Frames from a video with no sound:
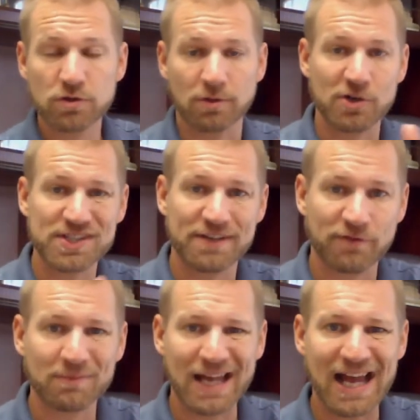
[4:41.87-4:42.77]
or mercy
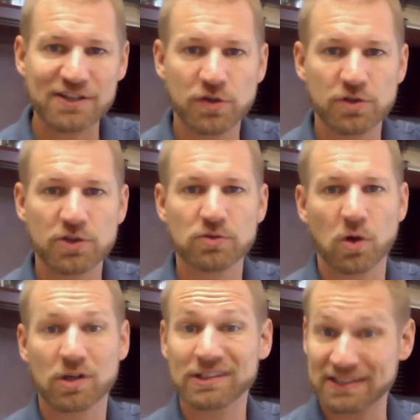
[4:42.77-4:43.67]
from God to you,
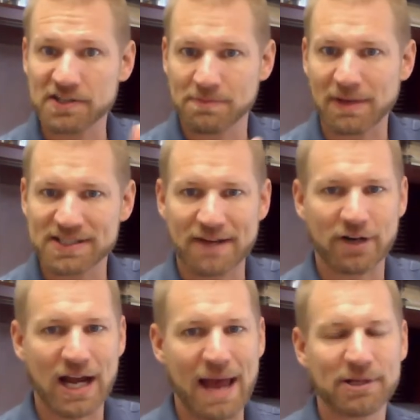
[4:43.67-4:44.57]
Lord. This must
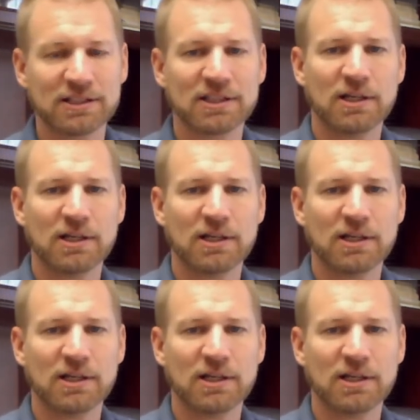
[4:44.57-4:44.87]
never happen.